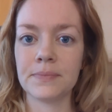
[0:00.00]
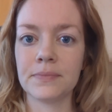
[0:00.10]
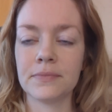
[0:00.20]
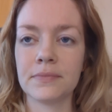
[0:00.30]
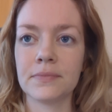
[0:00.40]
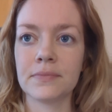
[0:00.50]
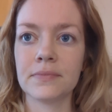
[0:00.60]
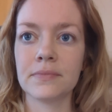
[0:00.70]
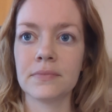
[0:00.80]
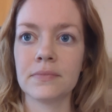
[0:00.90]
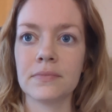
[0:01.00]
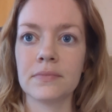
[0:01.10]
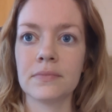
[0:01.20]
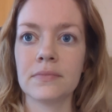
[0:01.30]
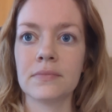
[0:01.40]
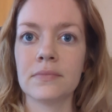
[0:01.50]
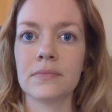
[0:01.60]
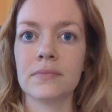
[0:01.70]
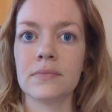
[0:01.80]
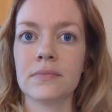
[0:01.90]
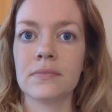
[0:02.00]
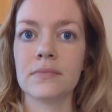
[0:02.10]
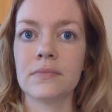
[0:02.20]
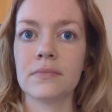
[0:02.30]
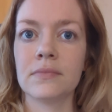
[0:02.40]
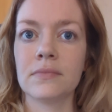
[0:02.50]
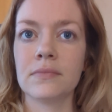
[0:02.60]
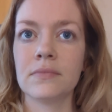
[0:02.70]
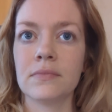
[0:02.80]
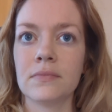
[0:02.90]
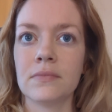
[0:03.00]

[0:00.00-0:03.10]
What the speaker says: No one is speaking in this clip.